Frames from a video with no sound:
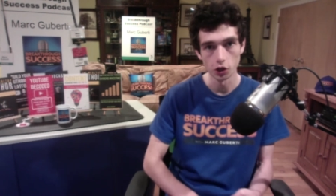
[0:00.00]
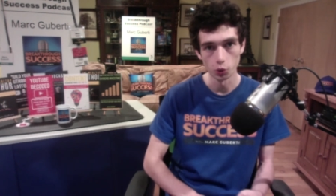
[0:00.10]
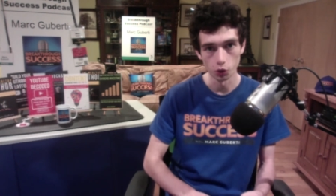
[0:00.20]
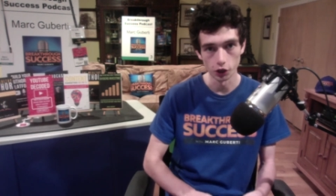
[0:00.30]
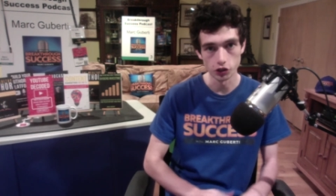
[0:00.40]

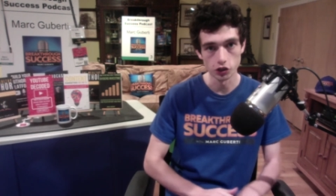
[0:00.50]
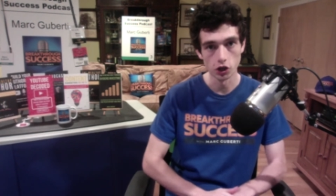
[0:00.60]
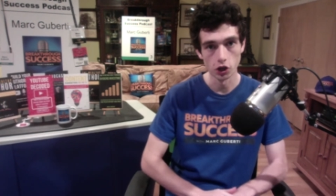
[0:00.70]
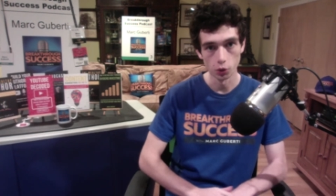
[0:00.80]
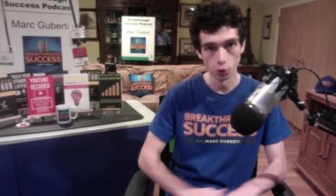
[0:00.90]
which
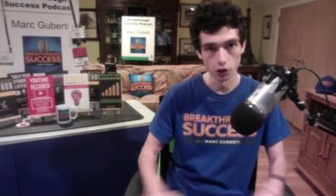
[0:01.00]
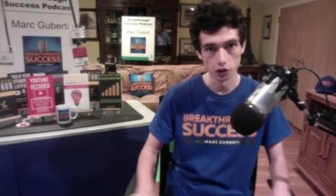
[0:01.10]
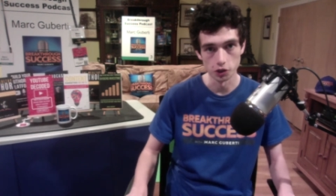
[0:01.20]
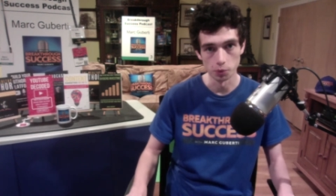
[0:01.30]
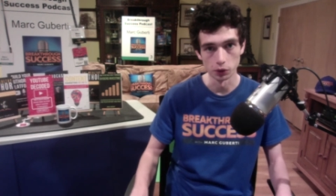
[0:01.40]

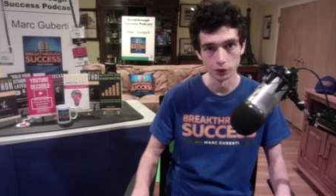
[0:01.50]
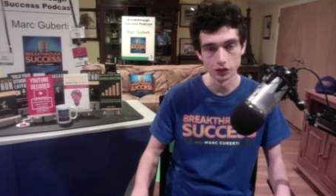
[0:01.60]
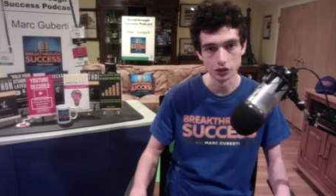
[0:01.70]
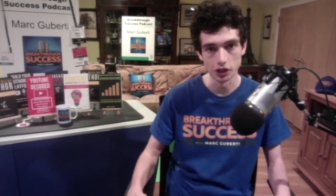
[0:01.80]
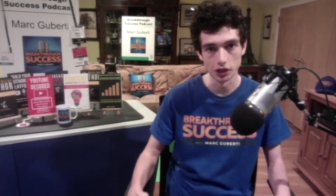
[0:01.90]
was the
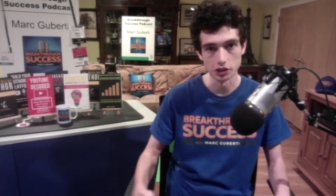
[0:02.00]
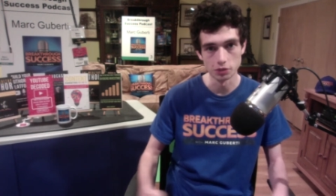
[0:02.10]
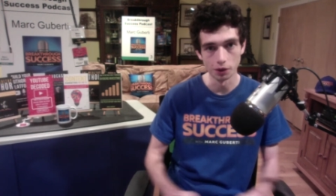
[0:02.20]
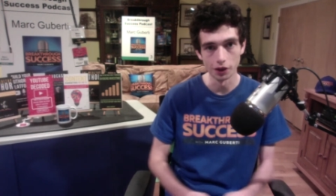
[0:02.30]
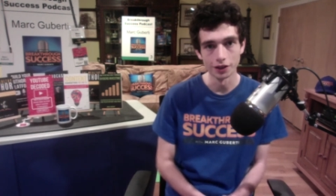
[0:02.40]
previous case,
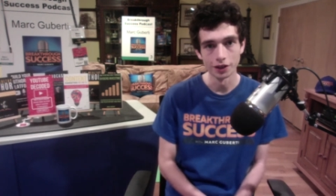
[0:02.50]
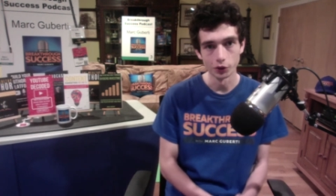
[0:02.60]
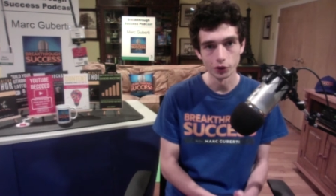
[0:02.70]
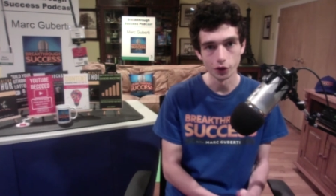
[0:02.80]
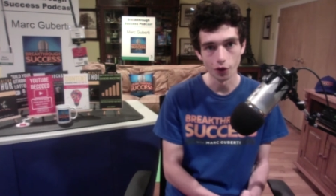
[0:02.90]
but
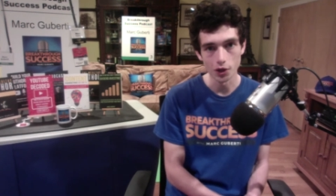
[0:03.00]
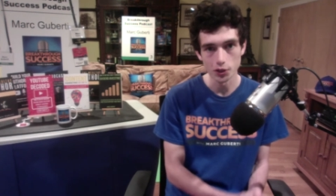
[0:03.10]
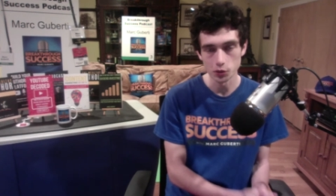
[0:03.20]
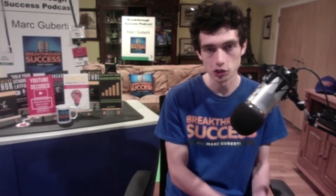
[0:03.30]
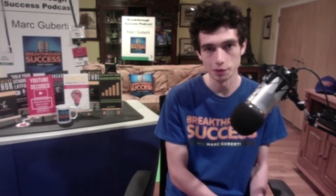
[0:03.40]
you could
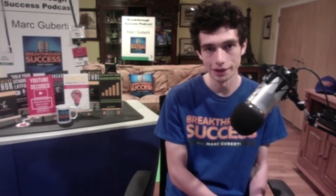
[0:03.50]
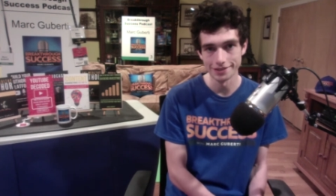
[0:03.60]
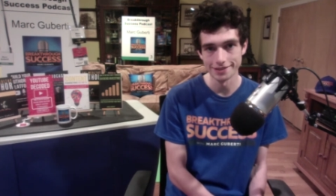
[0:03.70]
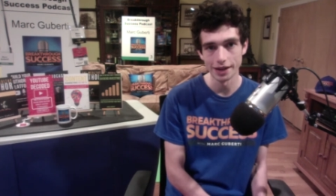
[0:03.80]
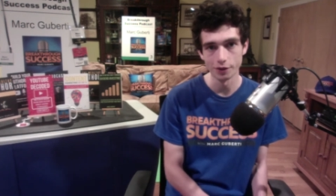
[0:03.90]
also
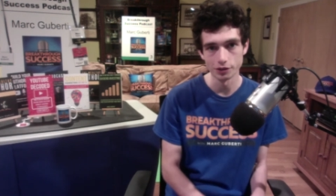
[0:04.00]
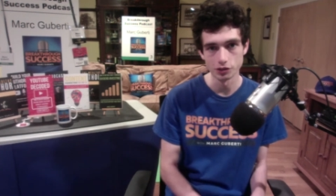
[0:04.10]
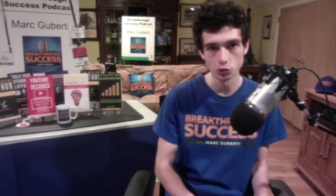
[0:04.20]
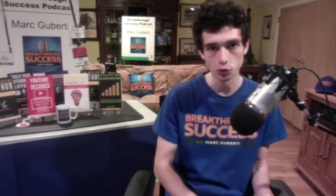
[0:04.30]
expand now into